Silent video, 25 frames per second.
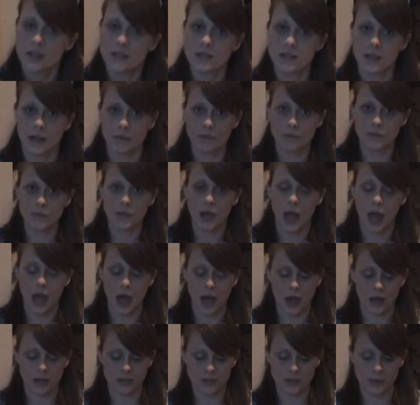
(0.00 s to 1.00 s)
Some
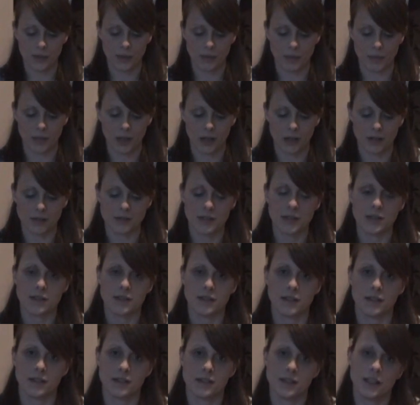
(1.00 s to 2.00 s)
swim
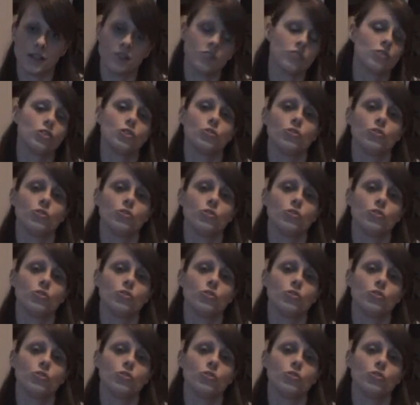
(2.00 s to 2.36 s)
classes insist